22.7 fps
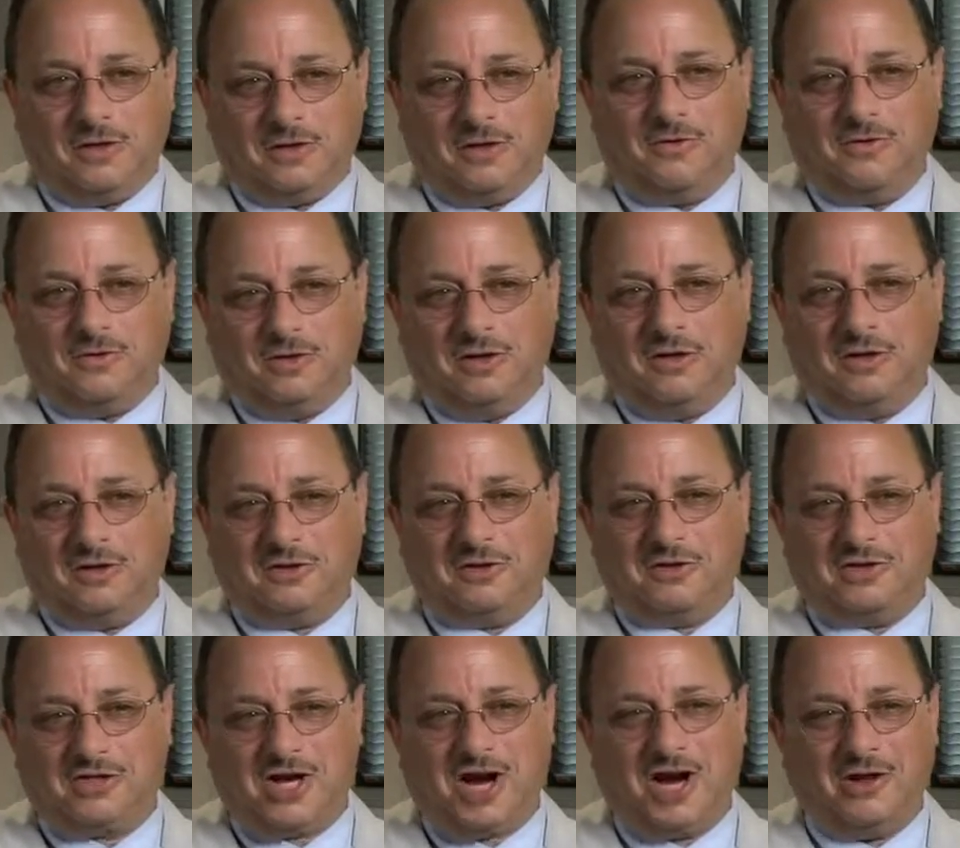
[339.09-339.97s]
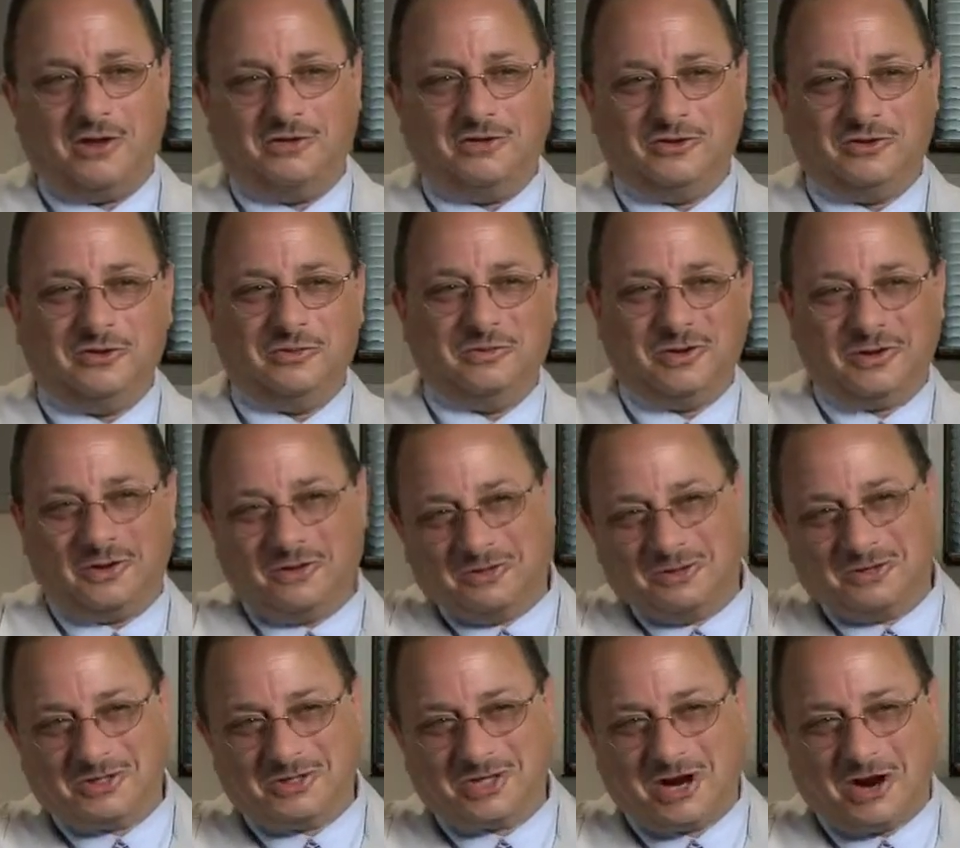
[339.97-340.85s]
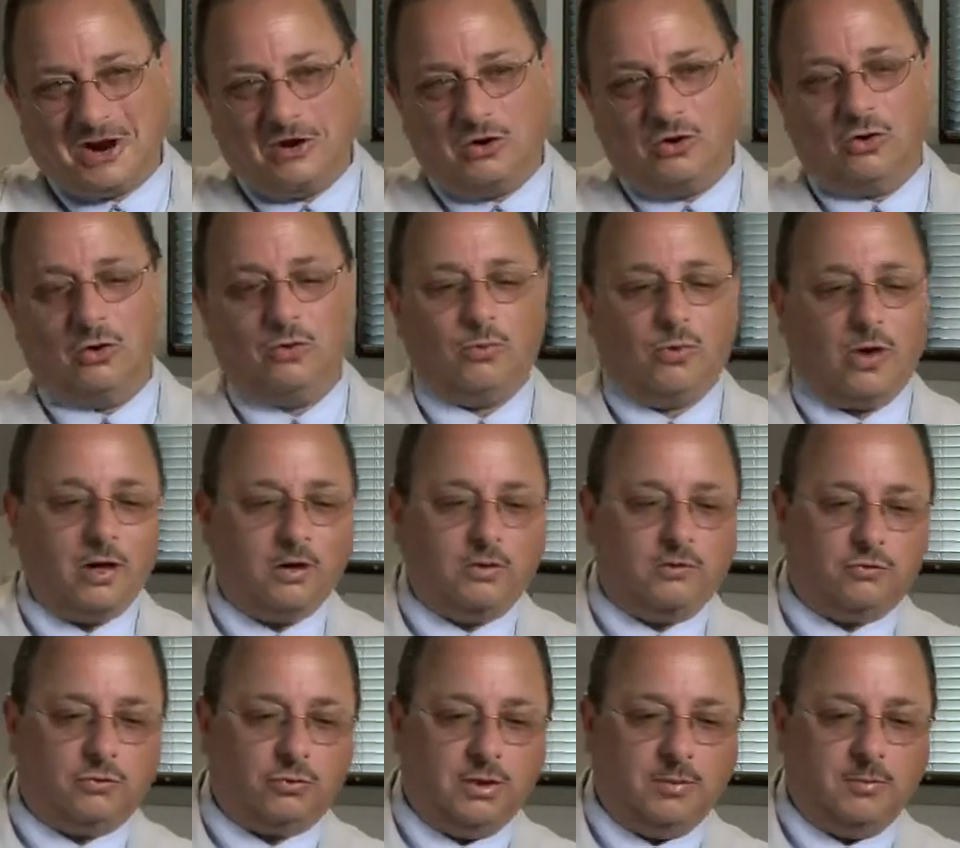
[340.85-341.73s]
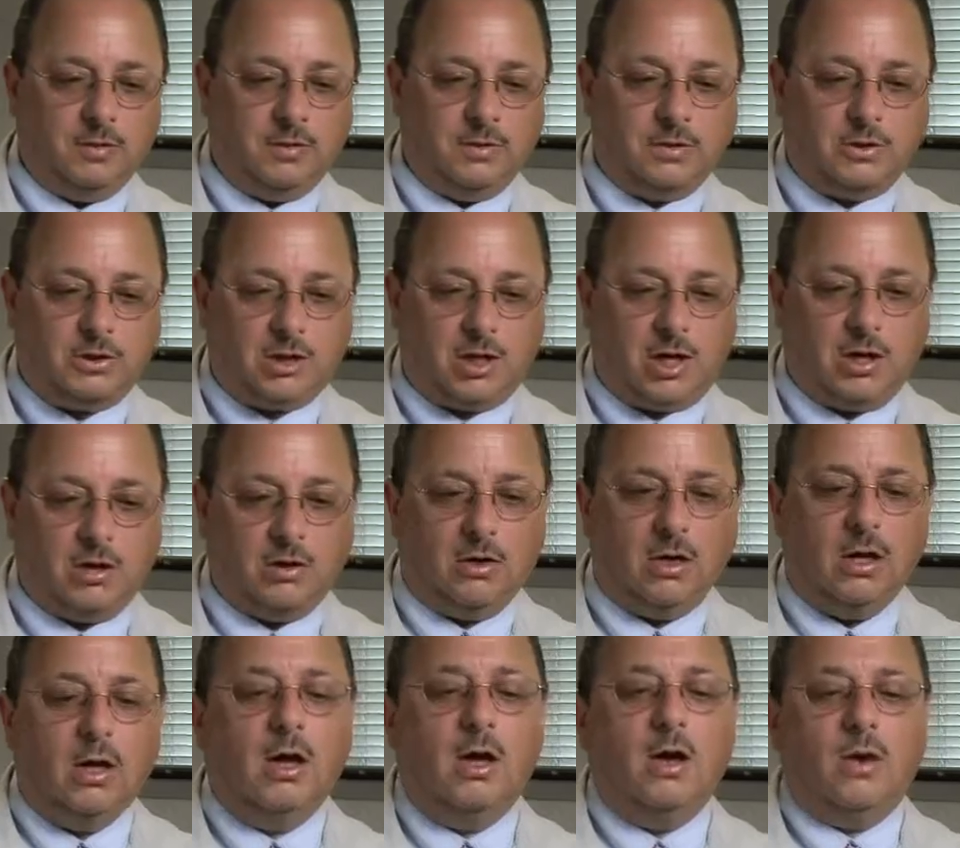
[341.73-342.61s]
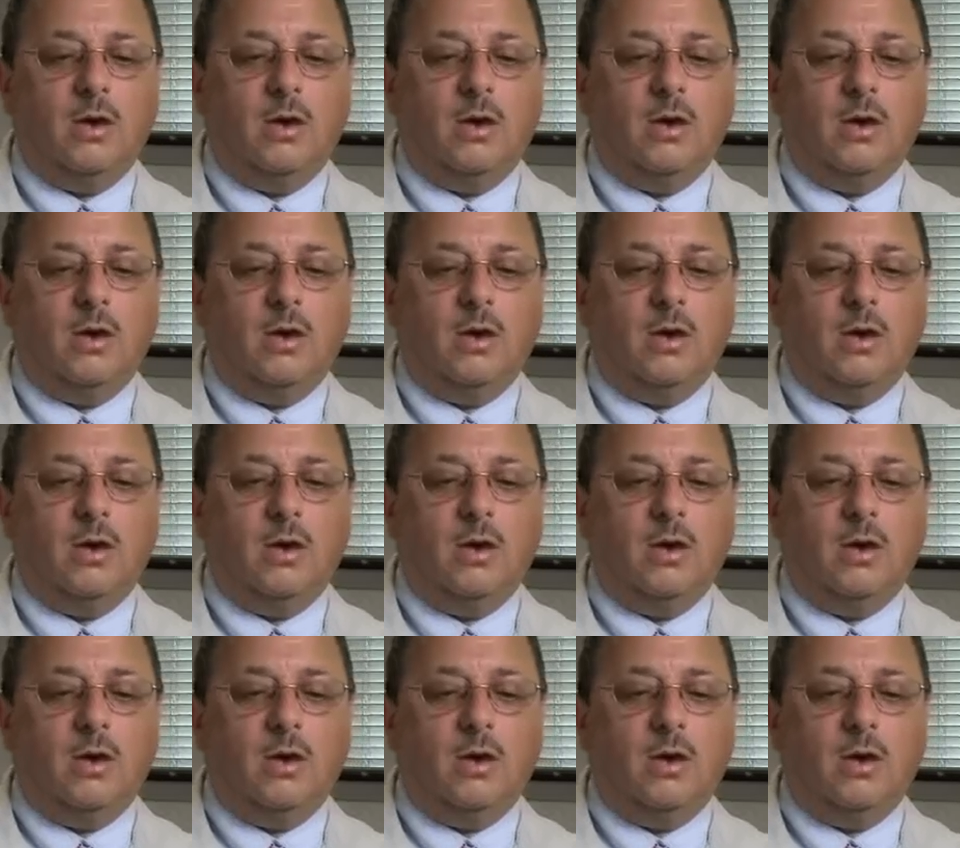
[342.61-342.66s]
They can see that the child's in the middle of the chart or at one extreme of the chart.